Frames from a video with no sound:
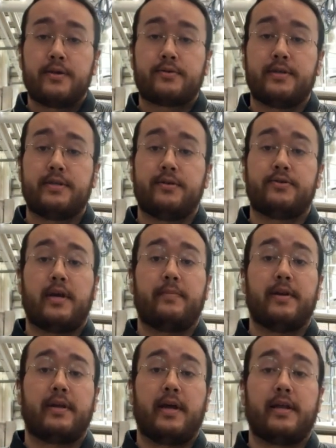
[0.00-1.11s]
Traditional dry
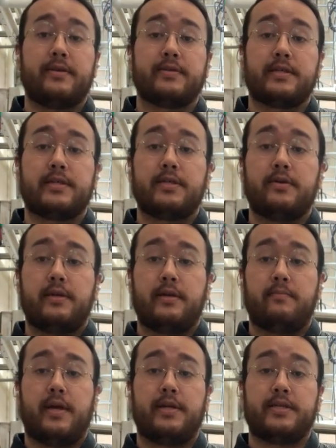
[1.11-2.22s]
bean canning uses a soaking and
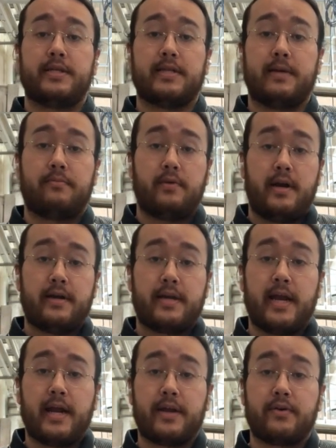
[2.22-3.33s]
blanching step prior to
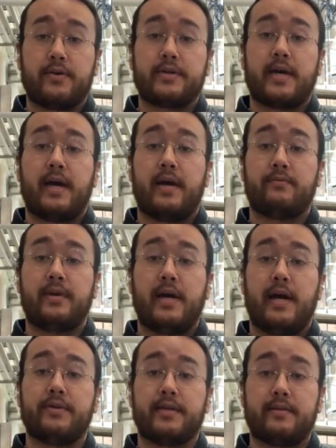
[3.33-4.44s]
canning in order to
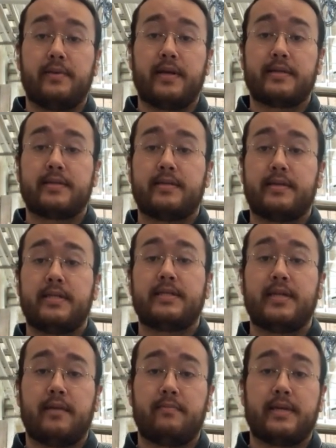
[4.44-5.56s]
rehydrate the beans. This is
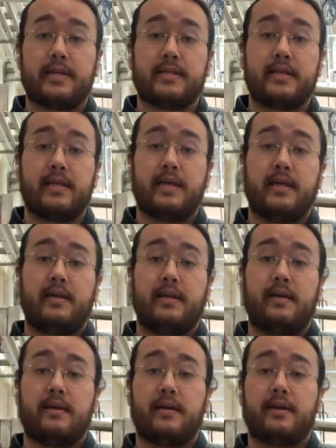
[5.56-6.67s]
done because the
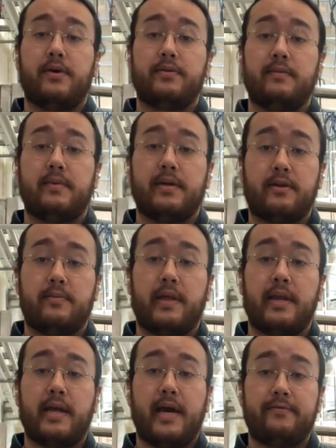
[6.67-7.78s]
lethality can only be
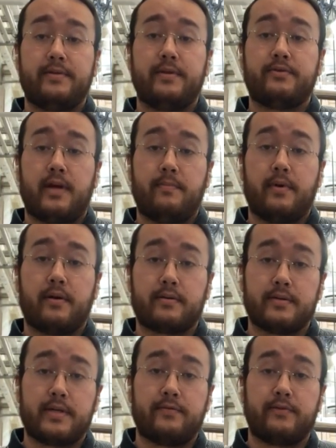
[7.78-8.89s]
accumulated after the dry
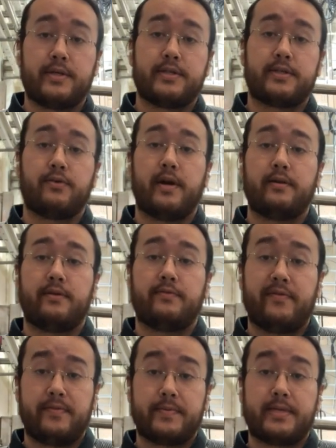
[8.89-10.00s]
particles have reached greater than
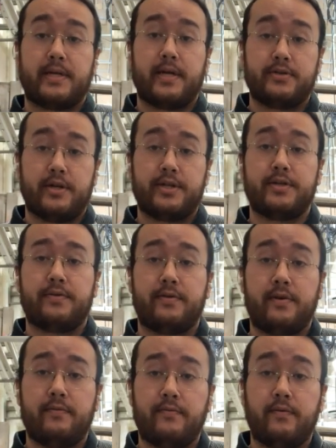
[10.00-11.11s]
50% hydration
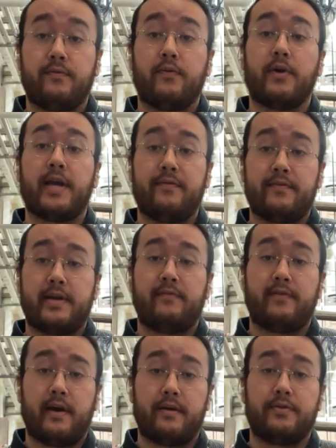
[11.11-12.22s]
for an
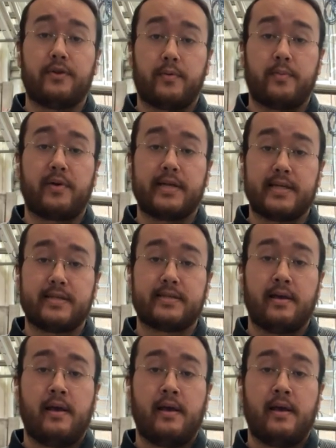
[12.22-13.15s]
FDA-filed thermal process.